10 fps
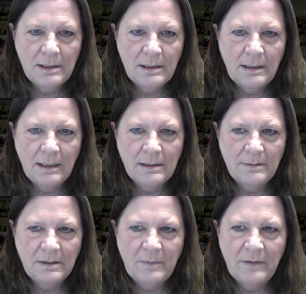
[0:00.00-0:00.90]
and I'd like to
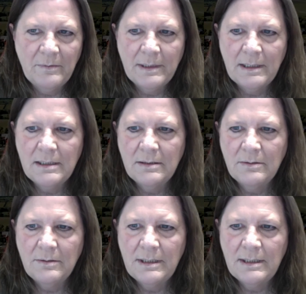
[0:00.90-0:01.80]
welcome everybody
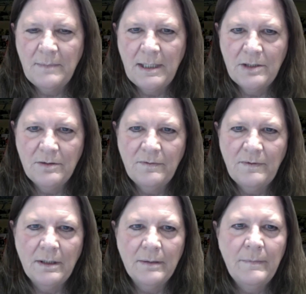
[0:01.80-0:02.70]
to this major
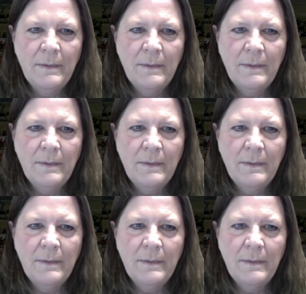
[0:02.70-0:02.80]
fair.